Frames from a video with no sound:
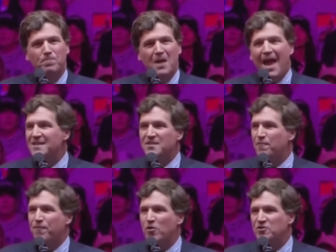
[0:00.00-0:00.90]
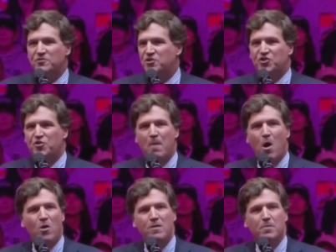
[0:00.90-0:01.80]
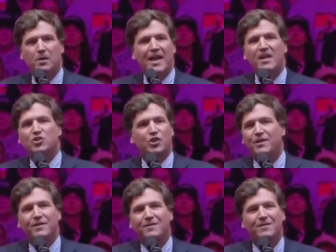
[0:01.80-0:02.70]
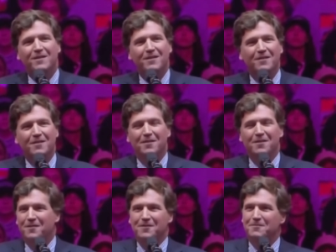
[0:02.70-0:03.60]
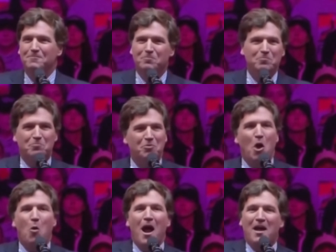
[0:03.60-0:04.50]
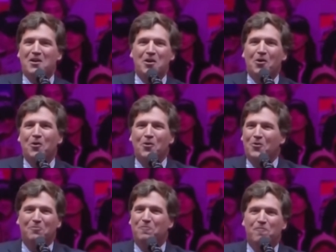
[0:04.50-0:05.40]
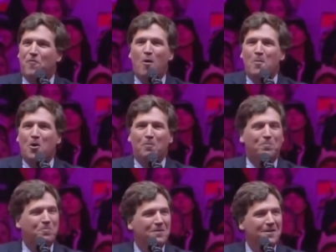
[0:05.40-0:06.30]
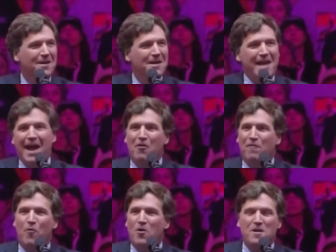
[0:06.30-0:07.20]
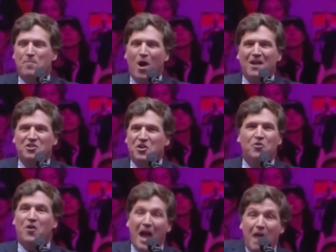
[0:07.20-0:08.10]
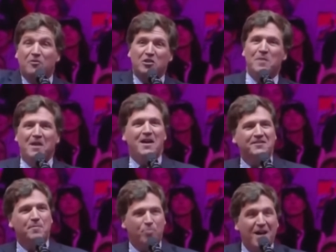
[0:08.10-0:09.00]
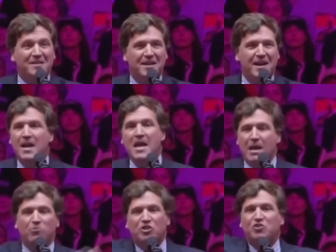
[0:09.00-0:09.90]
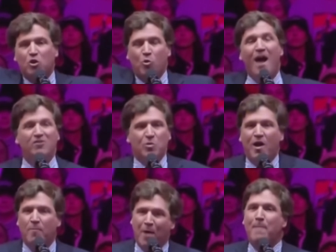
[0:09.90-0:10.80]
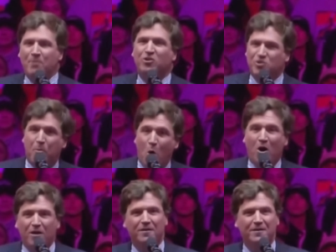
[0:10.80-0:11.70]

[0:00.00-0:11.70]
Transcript: As the first Samoan, Malaysian, low IQ former California prosecutor ever to be elected president. It was just a groundswell of popular support.